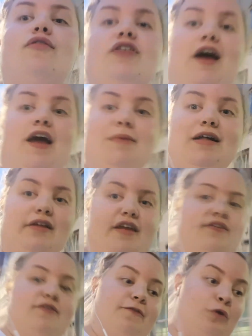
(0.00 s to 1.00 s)
of time
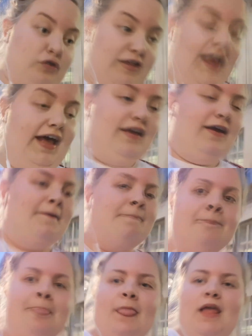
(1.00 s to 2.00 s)
allocated for tech.
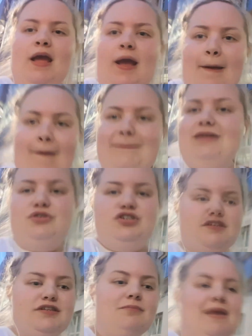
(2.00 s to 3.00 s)
But it was
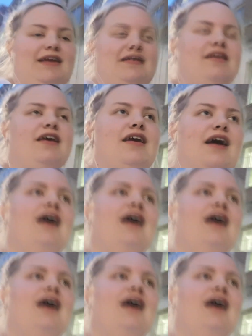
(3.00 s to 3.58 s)
just amazing